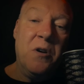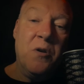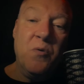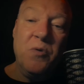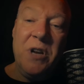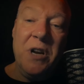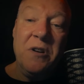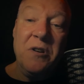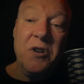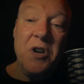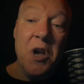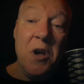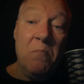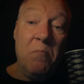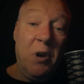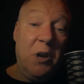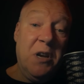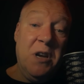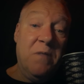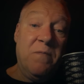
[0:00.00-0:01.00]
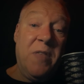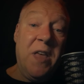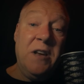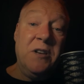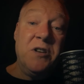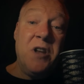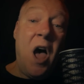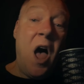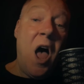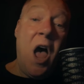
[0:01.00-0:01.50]
who didn't believe
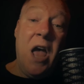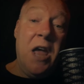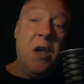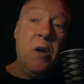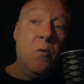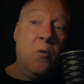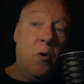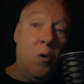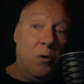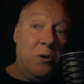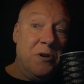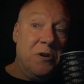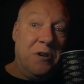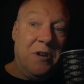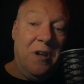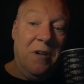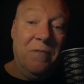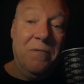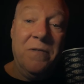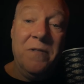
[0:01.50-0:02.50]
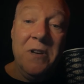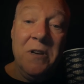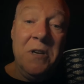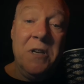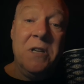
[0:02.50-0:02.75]
they'd die, who couldn't have.